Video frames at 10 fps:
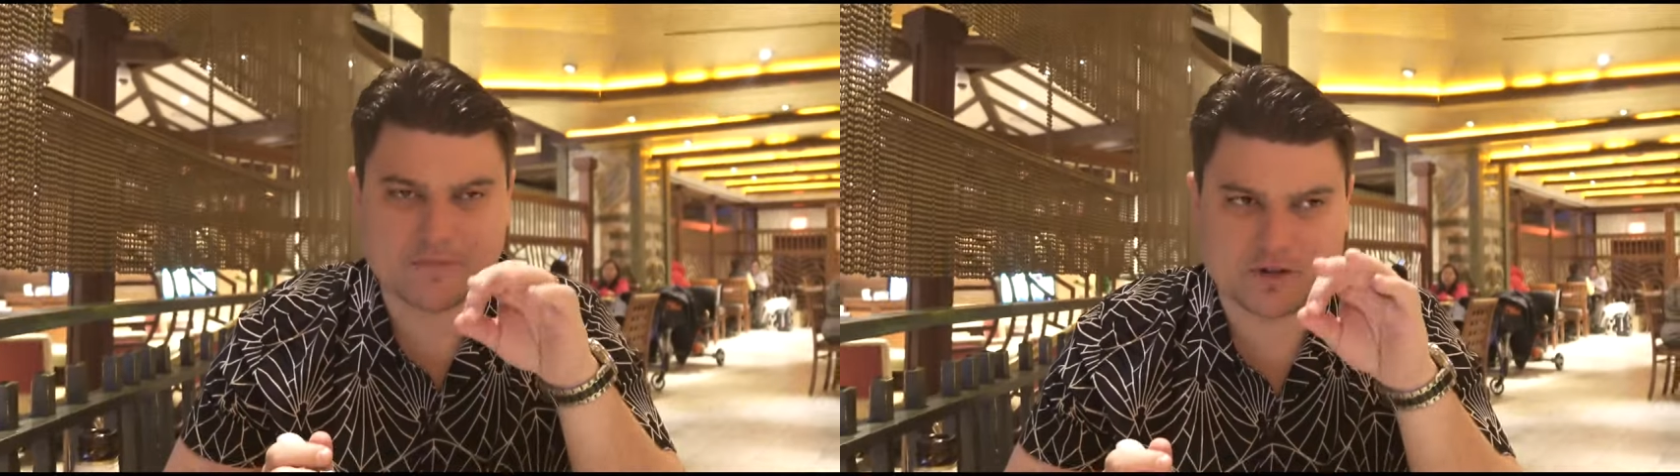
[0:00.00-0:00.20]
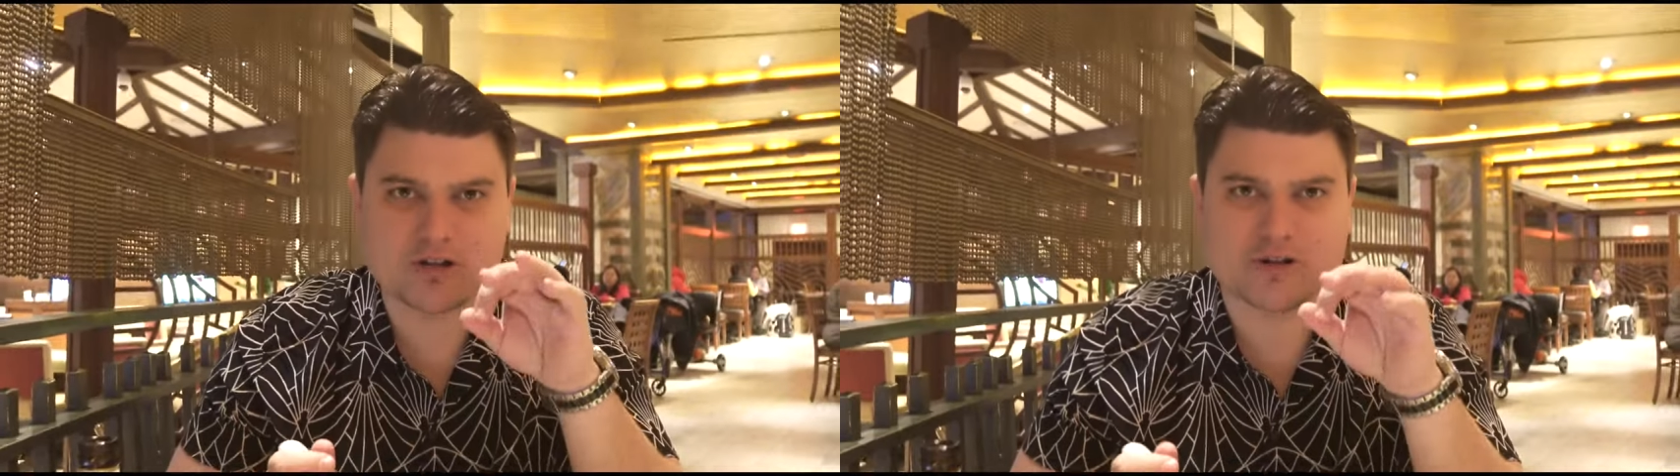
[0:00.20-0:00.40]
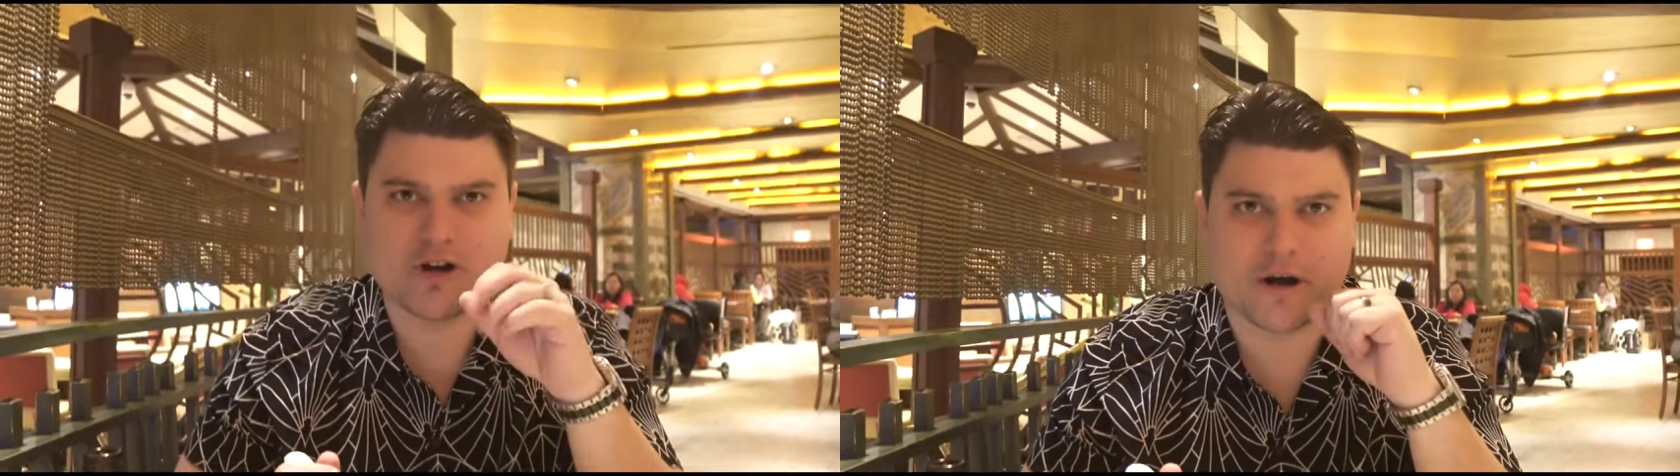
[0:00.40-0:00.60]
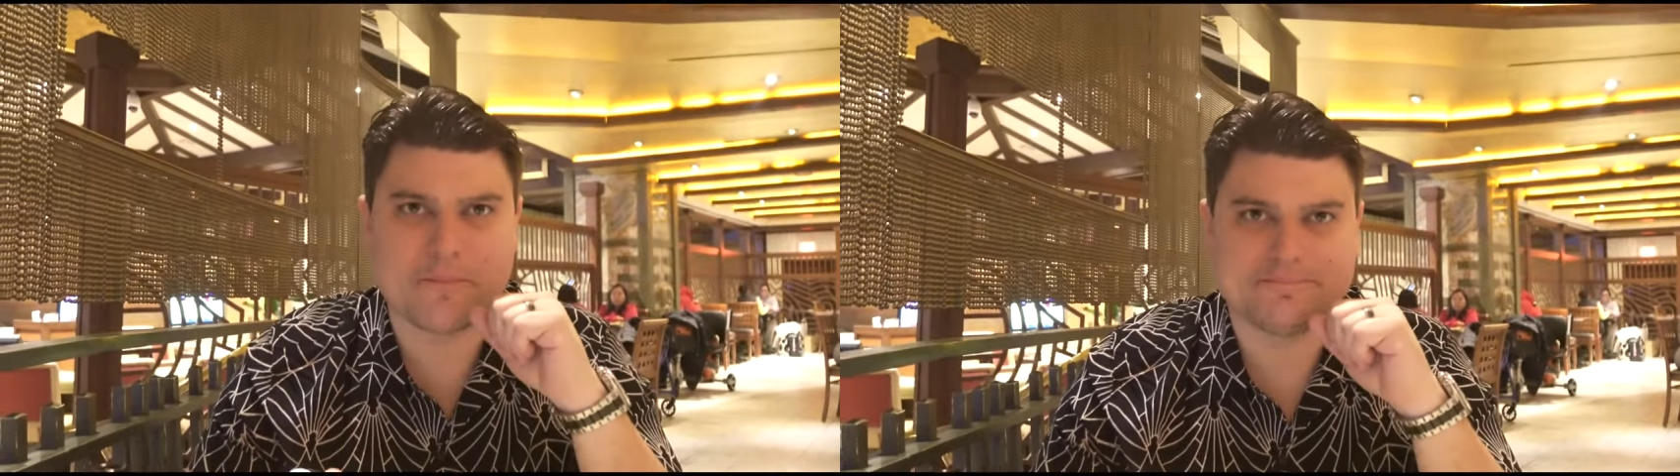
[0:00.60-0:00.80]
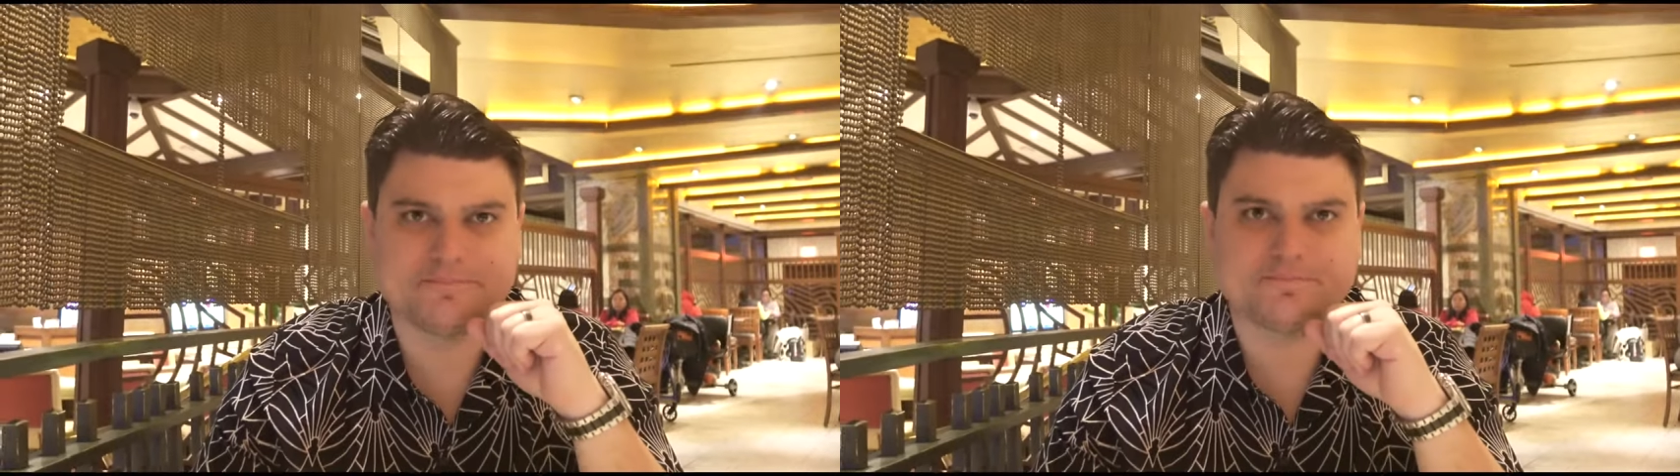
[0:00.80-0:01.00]
Good book.
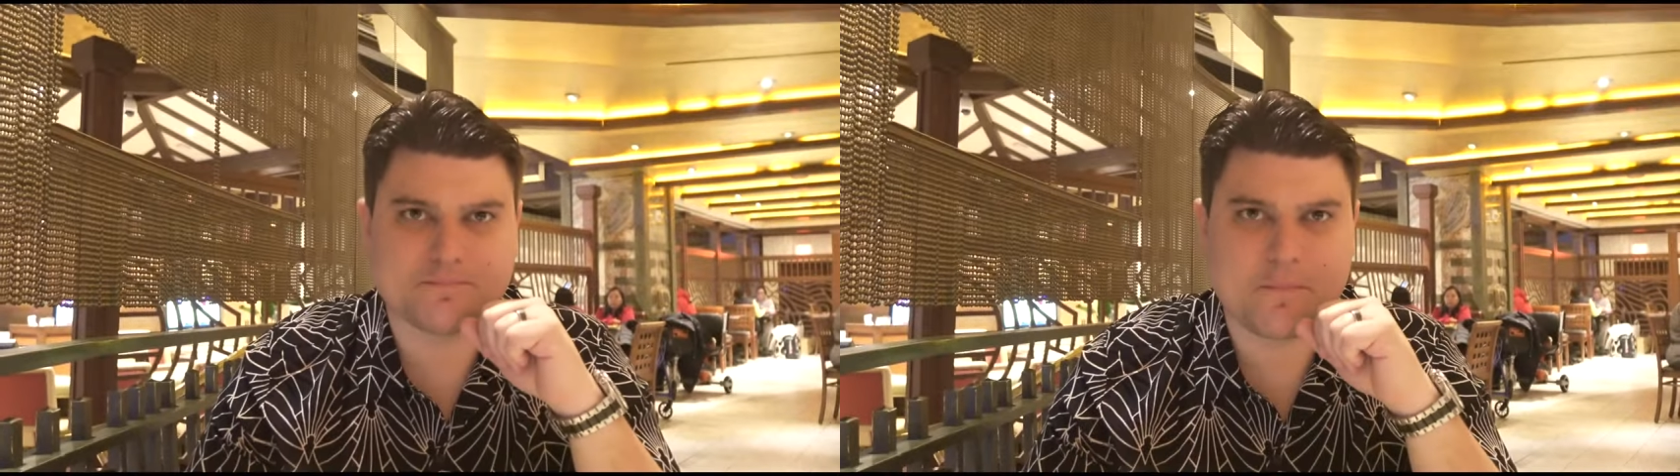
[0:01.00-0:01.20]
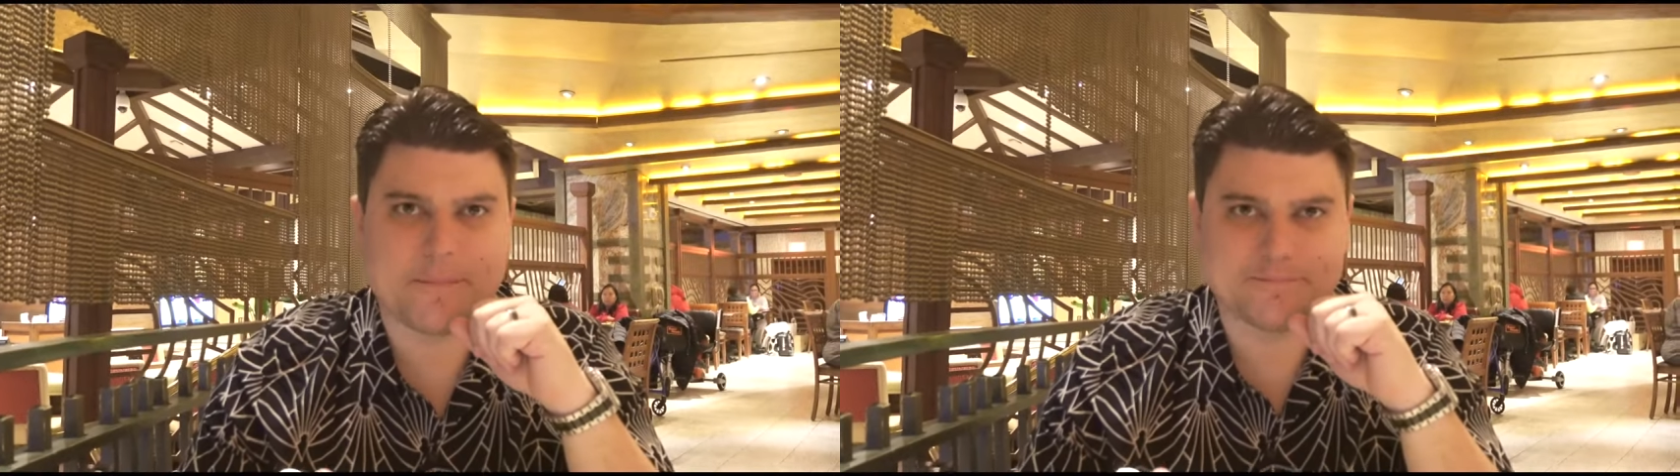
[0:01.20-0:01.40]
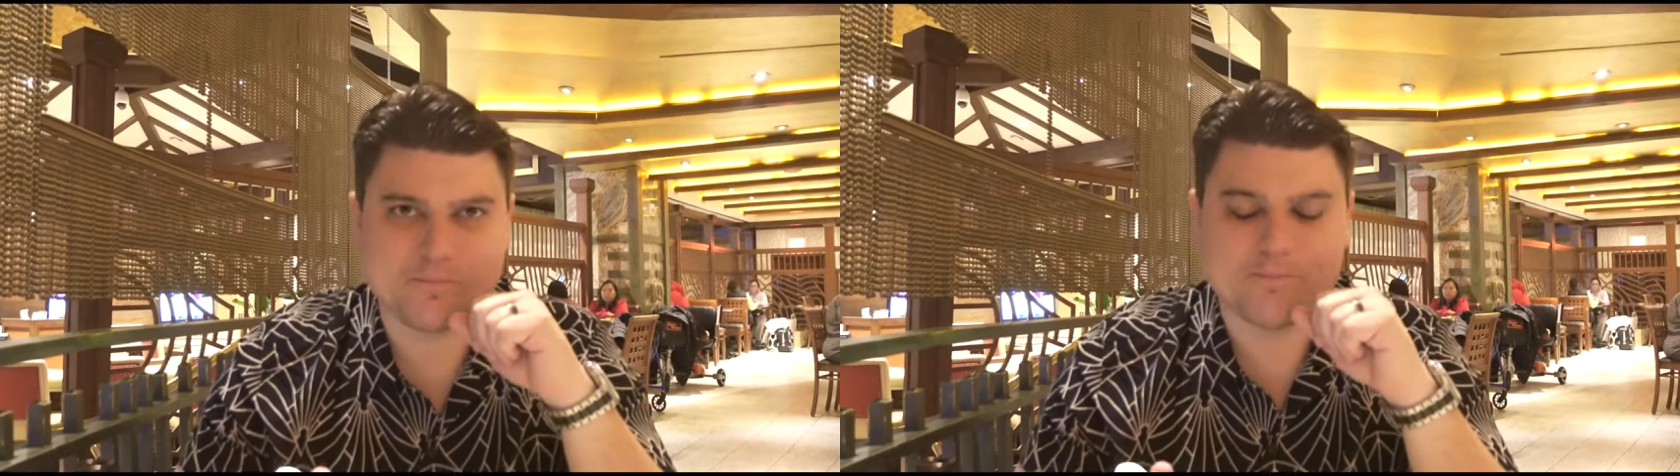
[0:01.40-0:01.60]
Yeah.